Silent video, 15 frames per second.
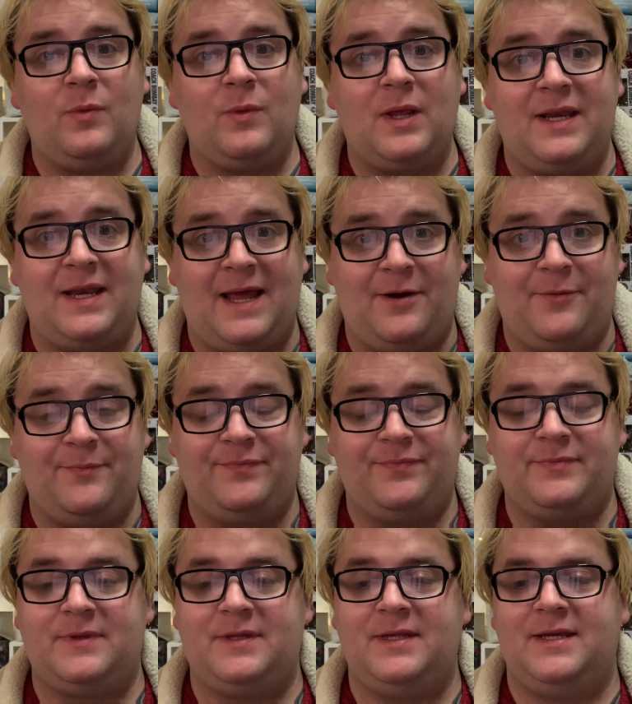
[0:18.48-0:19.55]
Now,
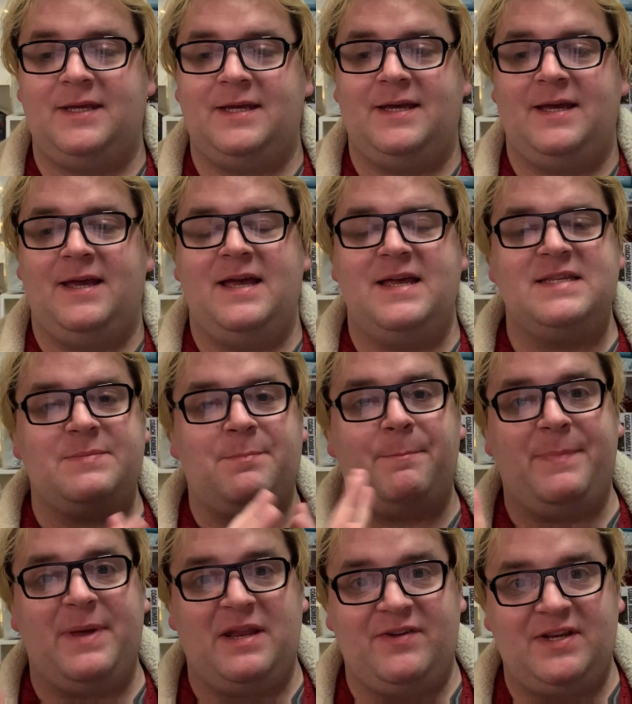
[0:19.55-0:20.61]
it's a
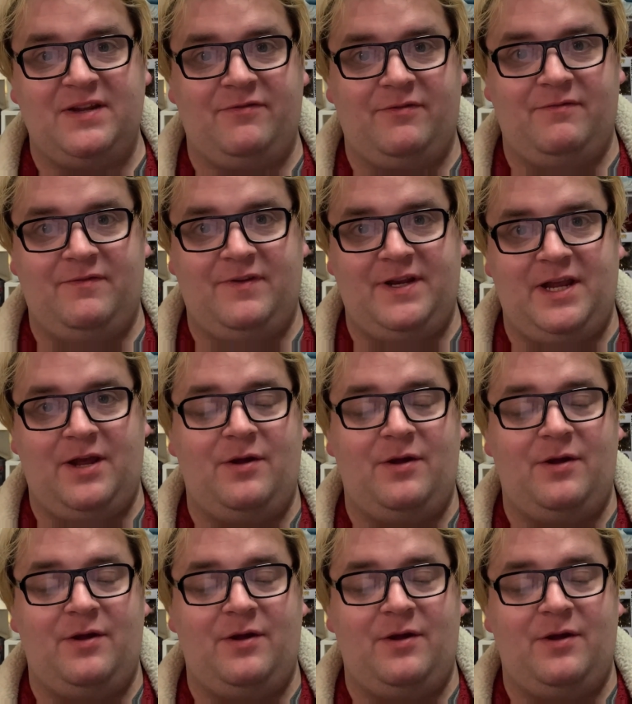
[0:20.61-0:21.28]
bit of a different video.